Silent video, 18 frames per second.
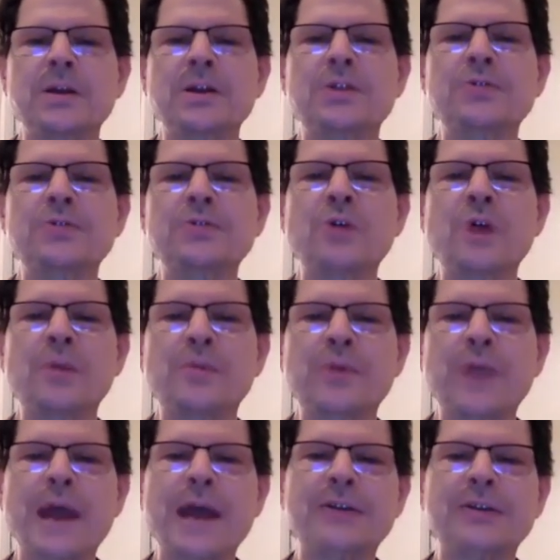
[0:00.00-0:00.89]
Through our
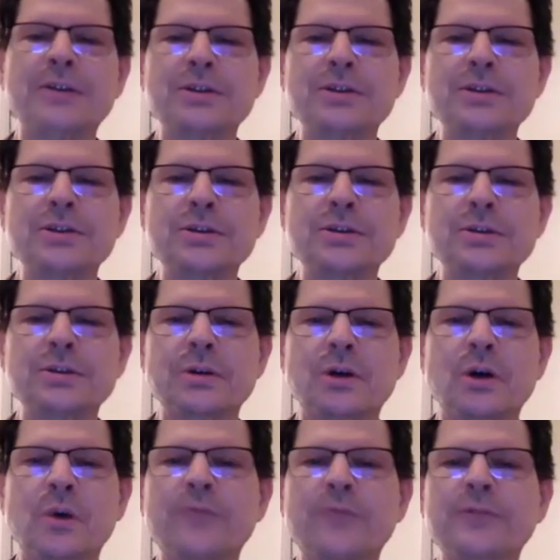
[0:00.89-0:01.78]
practice,
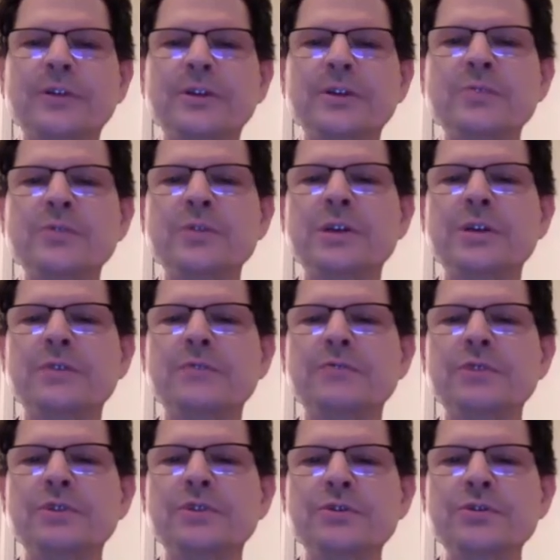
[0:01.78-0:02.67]
hopefully, we can
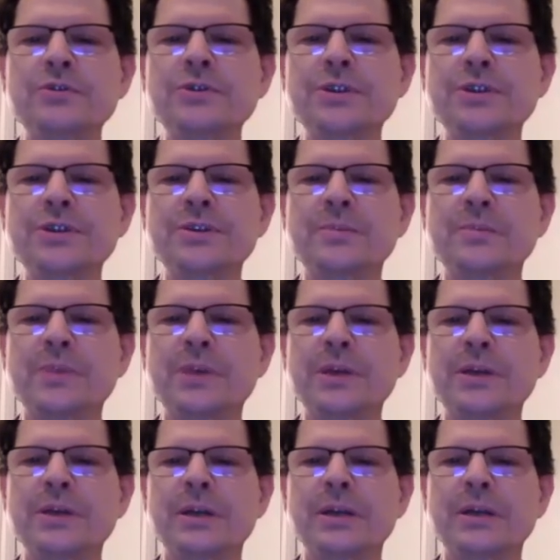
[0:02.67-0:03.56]
reduce this a
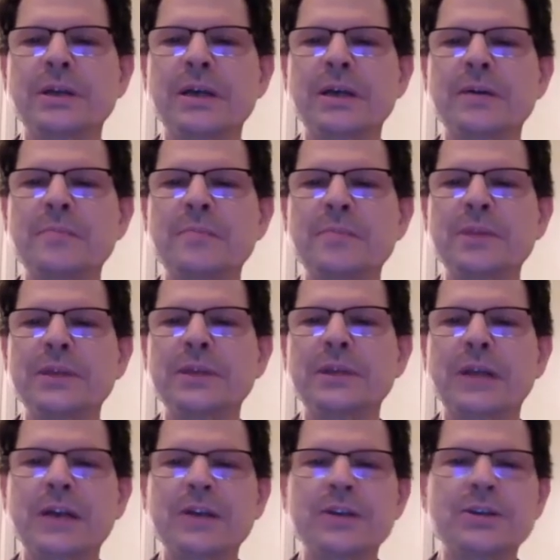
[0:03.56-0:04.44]
bit and get a bit
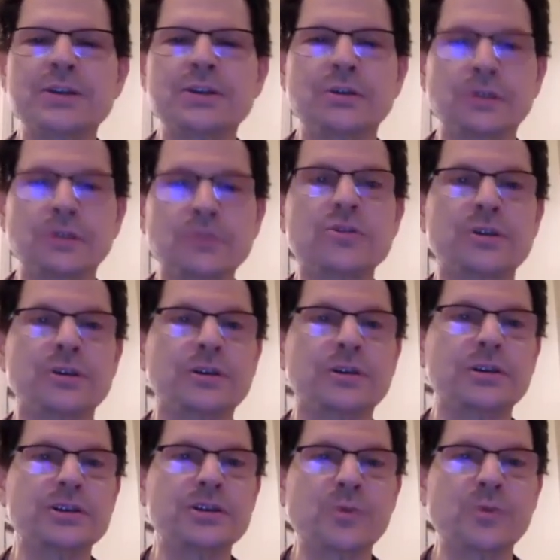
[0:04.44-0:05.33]
less
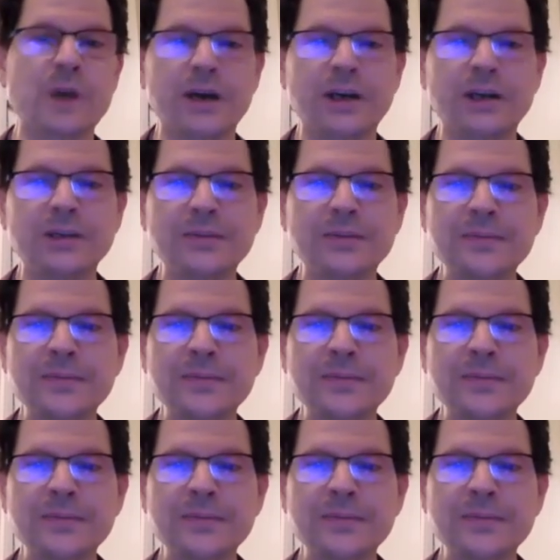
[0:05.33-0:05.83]
delusional as well.